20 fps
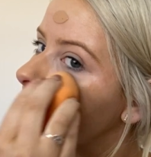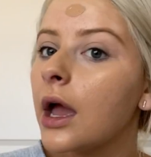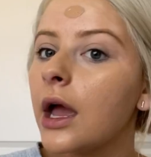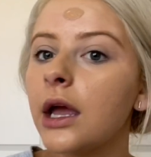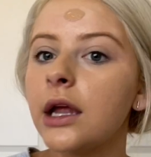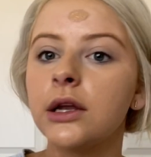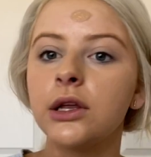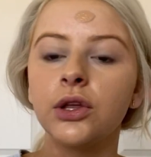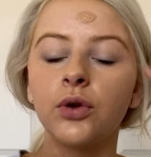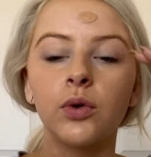
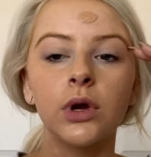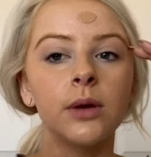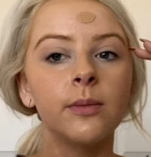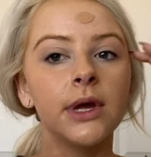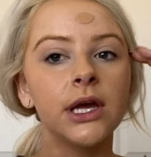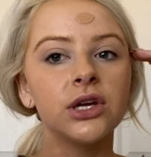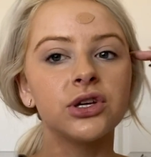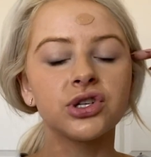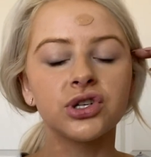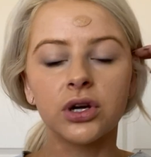And you want to
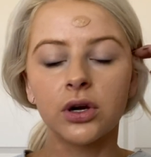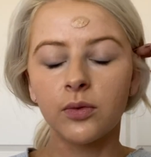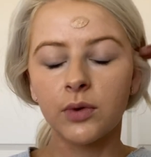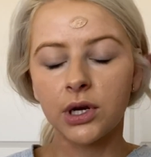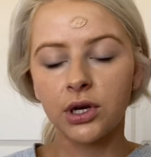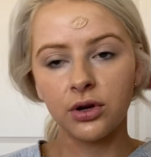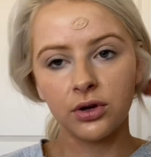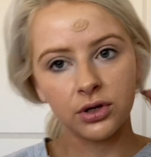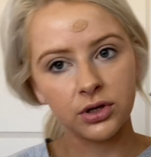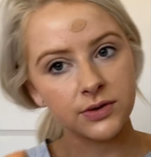make sure when
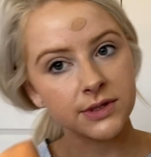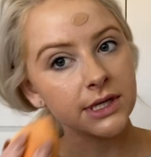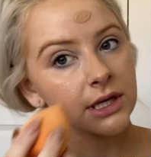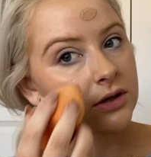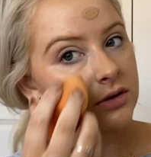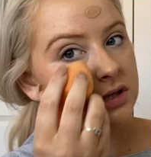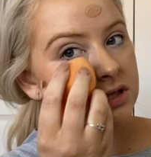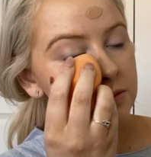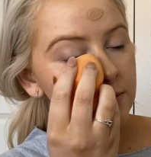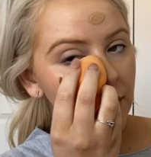you're using
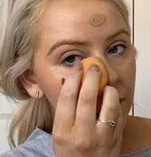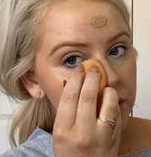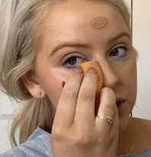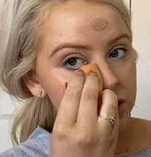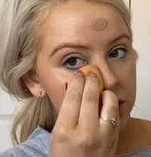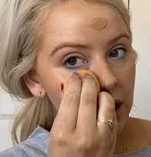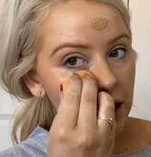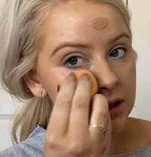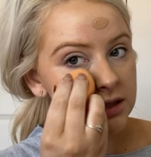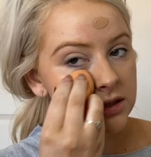your sponge
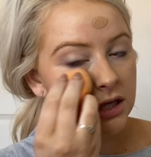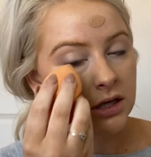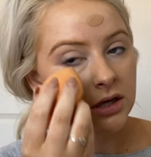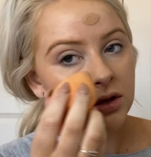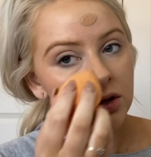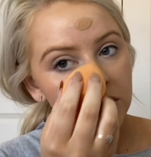not to